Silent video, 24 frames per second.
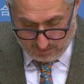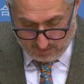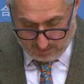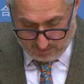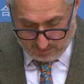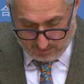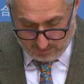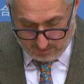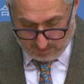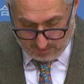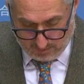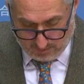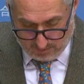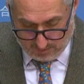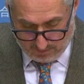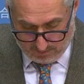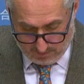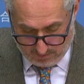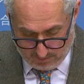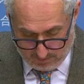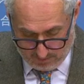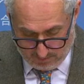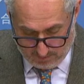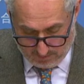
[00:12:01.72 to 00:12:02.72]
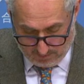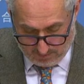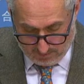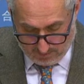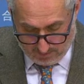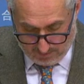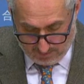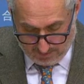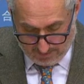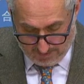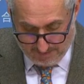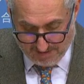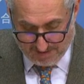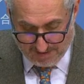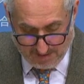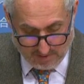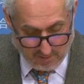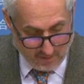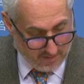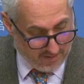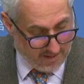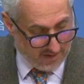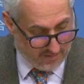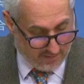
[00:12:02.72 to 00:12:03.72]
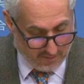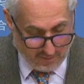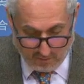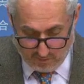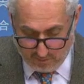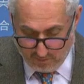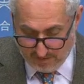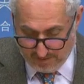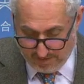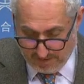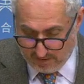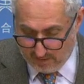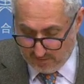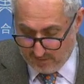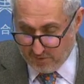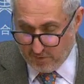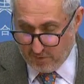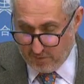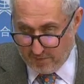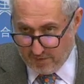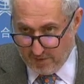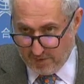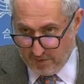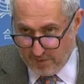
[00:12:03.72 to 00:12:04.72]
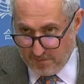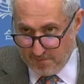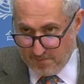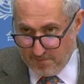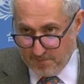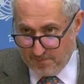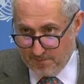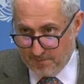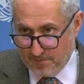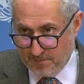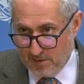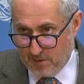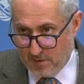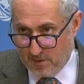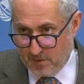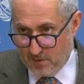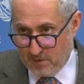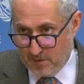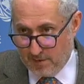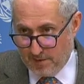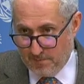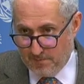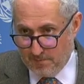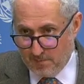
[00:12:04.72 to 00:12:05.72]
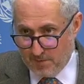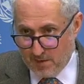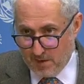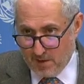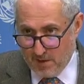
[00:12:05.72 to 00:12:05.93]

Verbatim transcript: you the let me get you that full that full figure. Okay.